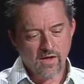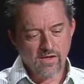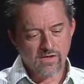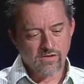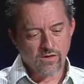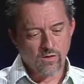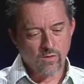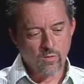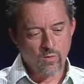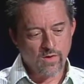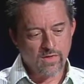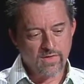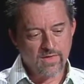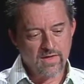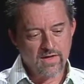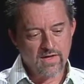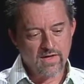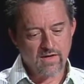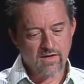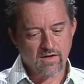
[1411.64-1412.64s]
So with
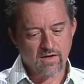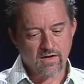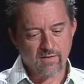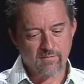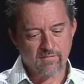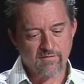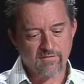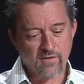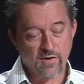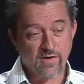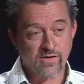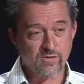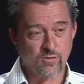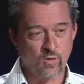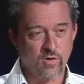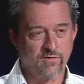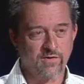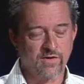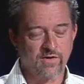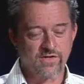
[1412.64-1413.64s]
the various
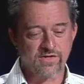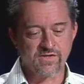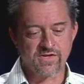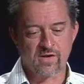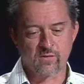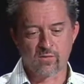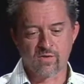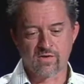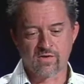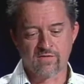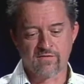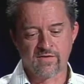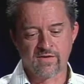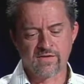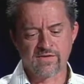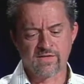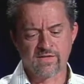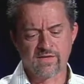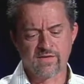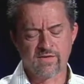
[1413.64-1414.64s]
orphanages that we
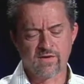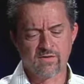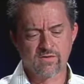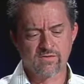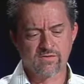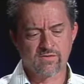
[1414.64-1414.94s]
visited,